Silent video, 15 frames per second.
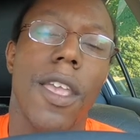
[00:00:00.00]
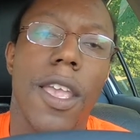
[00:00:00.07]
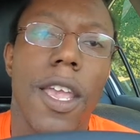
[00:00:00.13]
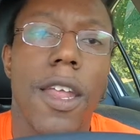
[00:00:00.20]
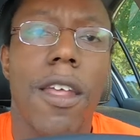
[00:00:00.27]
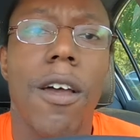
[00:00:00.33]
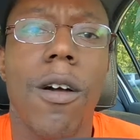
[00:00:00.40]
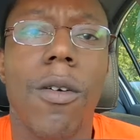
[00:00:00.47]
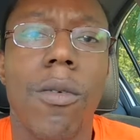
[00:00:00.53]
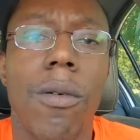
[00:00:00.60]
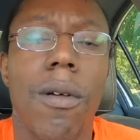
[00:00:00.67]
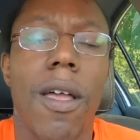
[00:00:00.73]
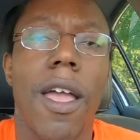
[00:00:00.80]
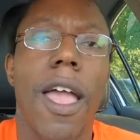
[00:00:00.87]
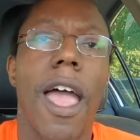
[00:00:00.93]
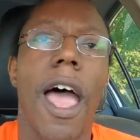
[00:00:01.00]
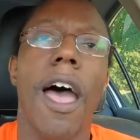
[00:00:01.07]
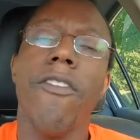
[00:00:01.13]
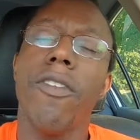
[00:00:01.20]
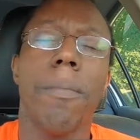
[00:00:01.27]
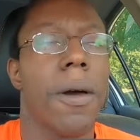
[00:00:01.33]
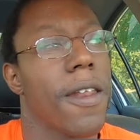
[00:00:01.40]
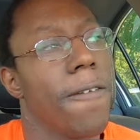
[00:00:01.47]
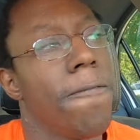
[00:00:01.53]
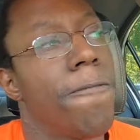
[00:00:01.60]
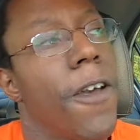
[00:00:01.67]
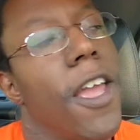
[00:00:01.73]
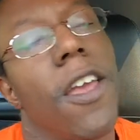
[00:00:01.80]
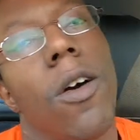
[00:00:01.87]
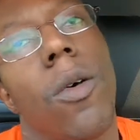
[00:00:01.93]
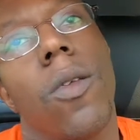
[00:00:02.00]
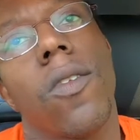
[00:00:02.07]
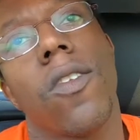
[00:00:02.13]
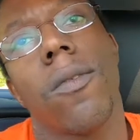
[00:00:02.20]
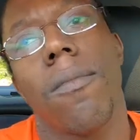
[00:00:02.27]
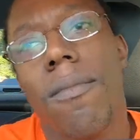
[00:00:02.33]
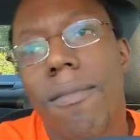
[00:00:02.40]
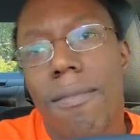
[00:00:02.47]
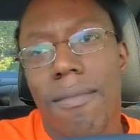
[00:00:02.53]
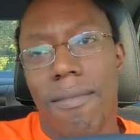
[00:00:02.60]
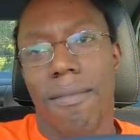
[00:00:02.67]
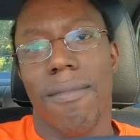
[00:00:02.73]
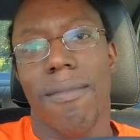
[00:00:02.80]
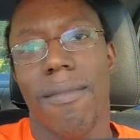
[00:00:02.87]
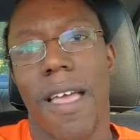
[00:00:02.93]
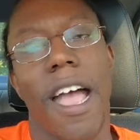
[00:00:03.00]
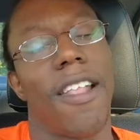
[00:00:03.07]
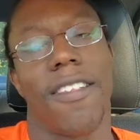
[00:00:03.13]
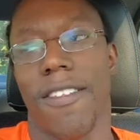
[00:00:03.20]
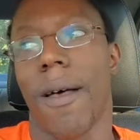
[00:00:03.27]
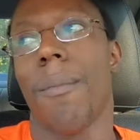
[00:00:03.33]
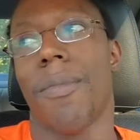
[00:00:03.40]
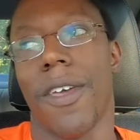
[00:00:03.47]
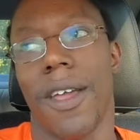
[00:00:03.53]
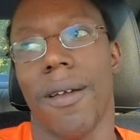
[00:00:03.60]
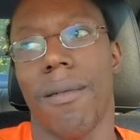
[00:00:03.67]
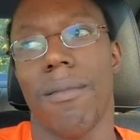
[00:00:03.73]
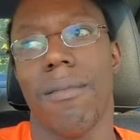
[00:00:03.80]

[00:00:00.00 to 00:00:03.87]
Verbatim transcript: You know, everybody fails at something